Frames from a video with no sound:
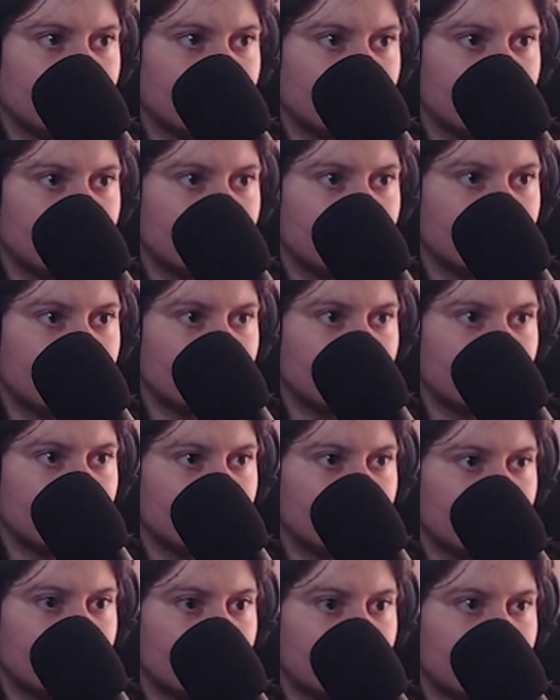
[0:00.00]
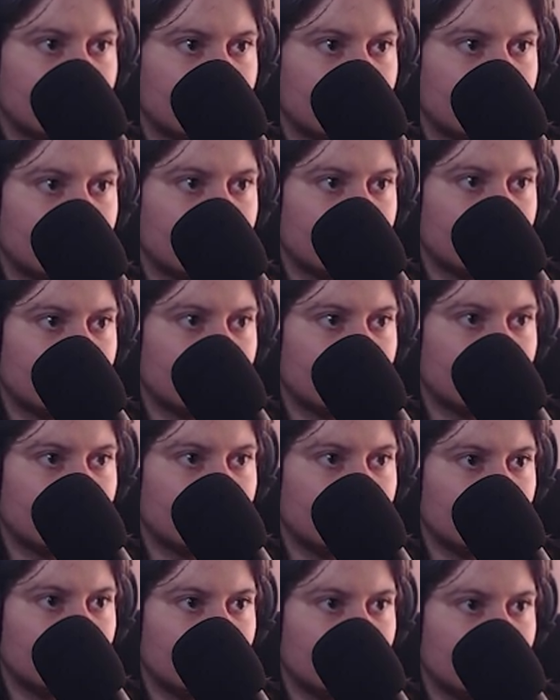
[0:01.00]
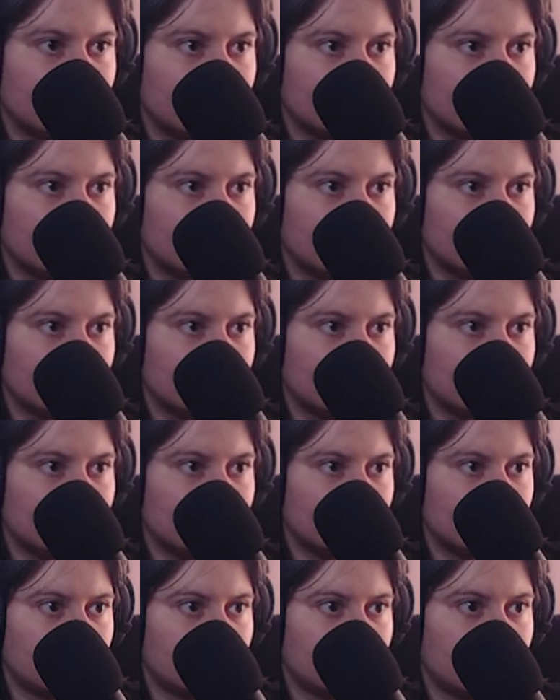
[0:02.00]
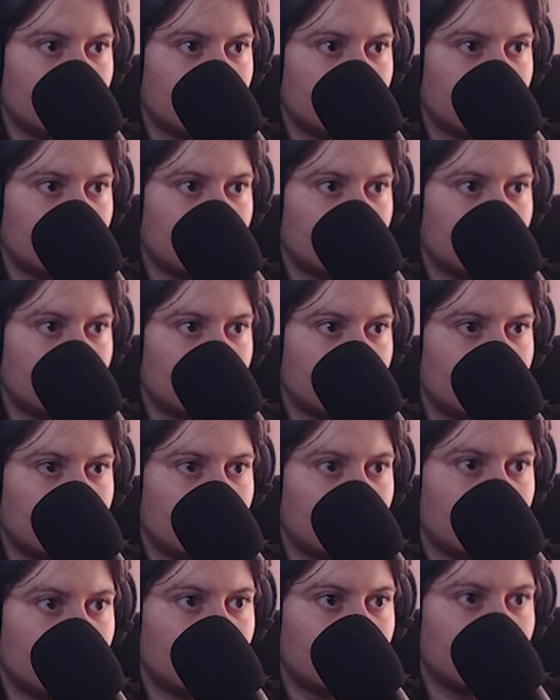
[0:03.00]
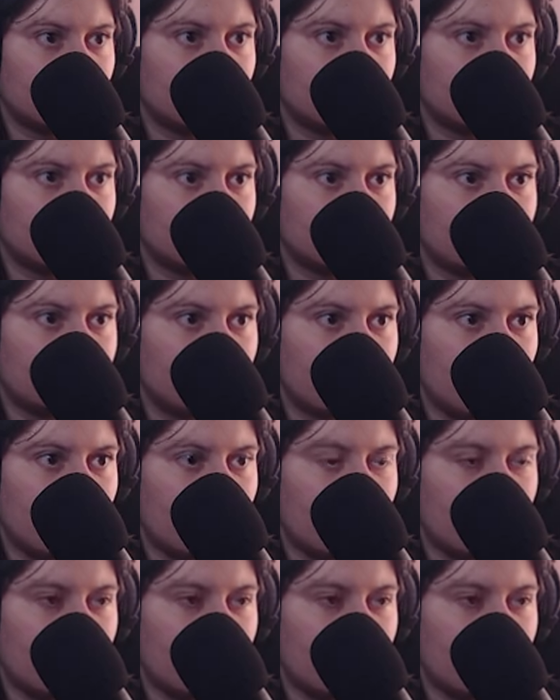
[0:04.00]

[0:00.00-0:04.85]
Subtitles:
No one is speaking in this clip.